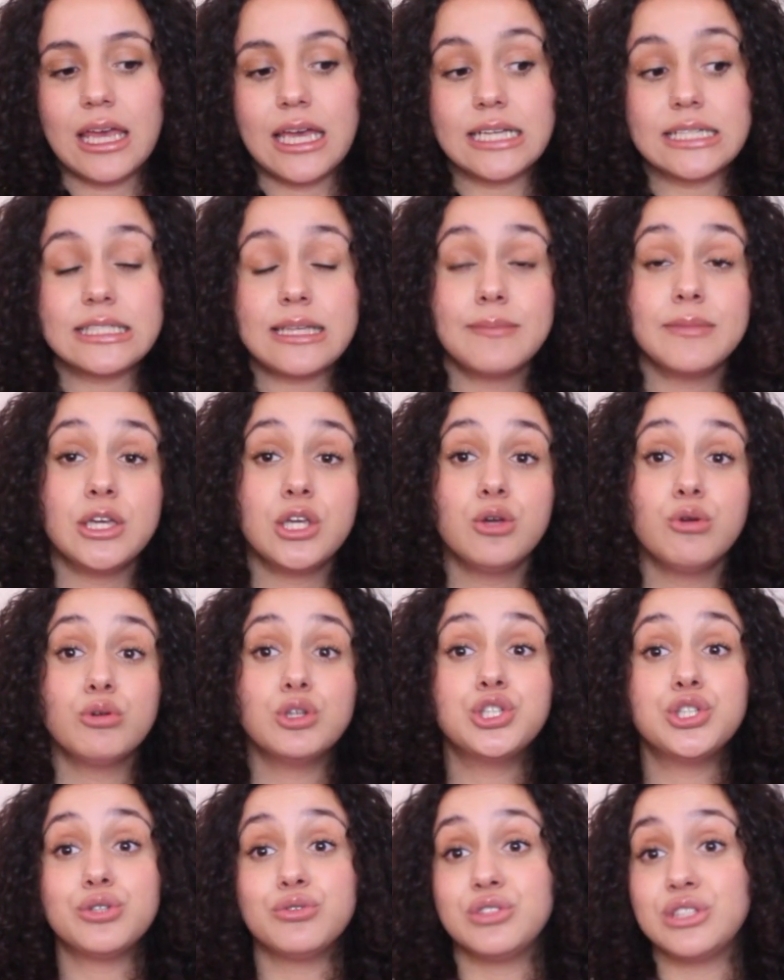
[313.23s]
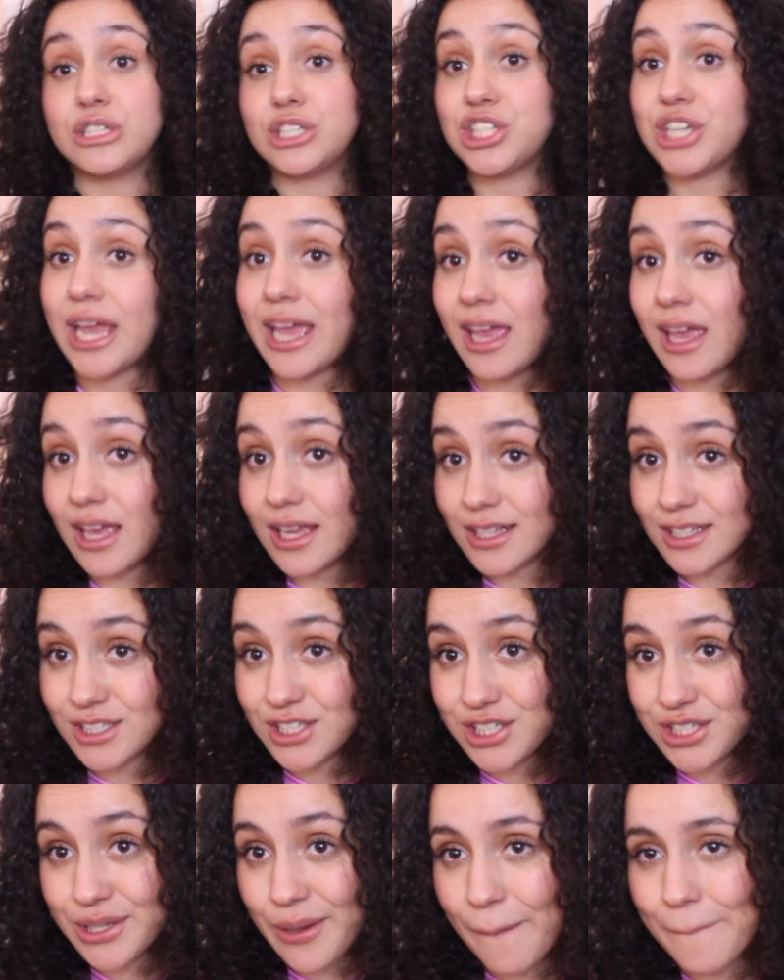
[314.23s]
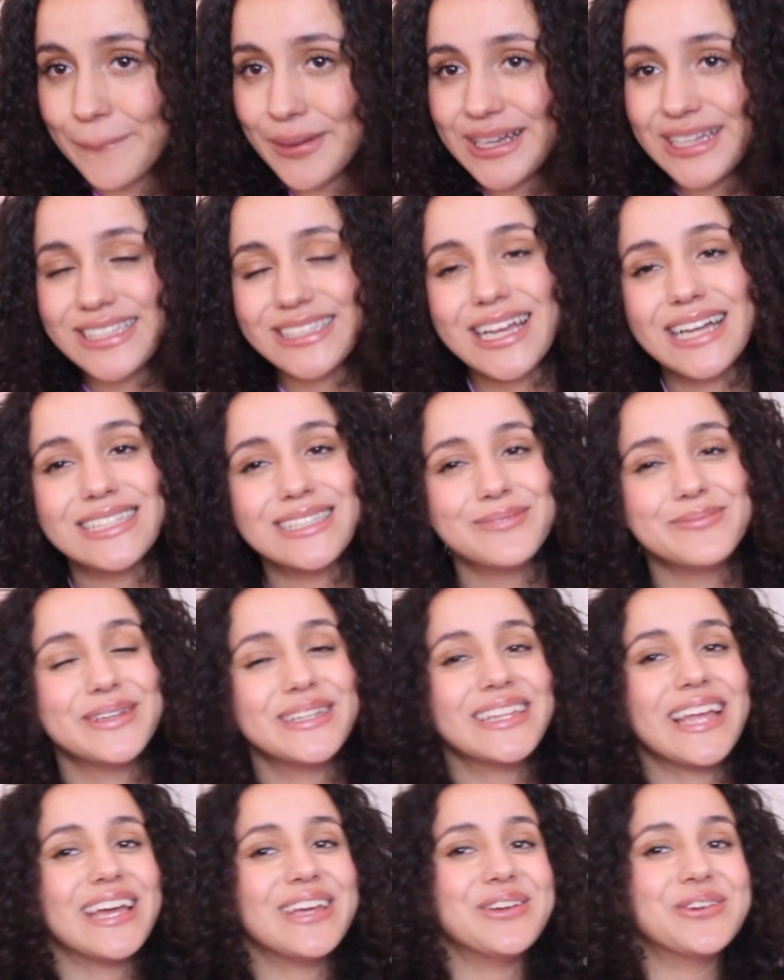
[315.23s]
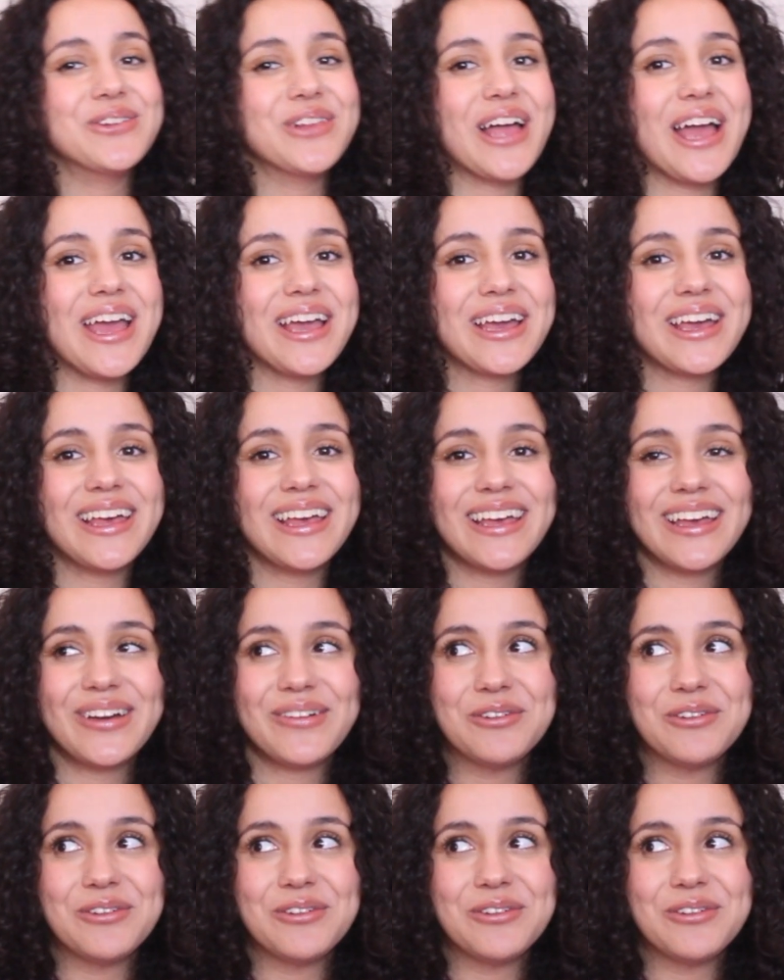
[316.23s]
It's something you can choose to change, but it's not something that you're like,